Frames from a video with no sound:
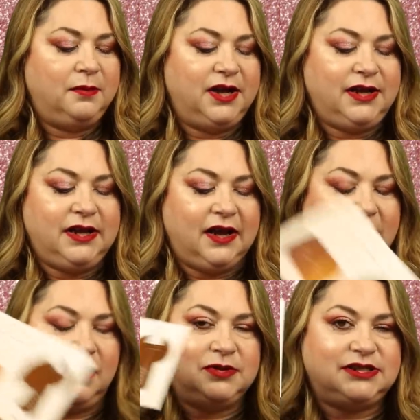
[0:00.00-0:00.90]
But
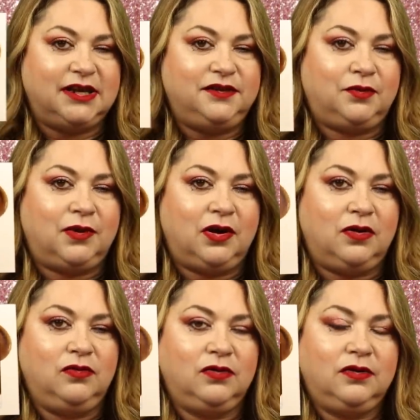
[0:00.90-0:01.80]
yeah, I was sent the
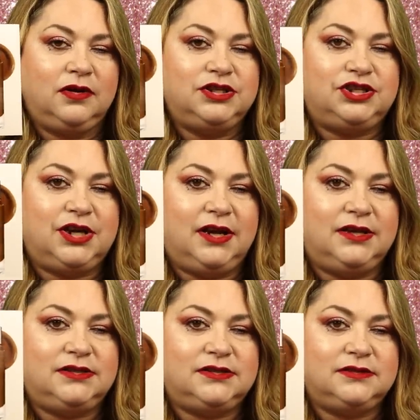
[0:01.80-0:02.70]
wrong
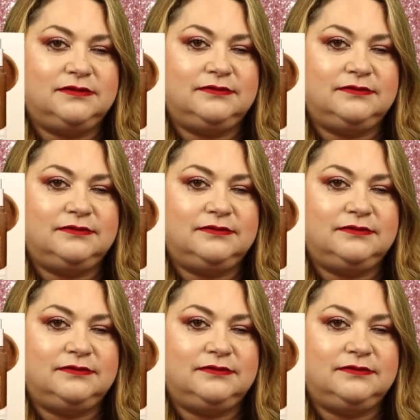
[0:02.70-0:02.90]
shades.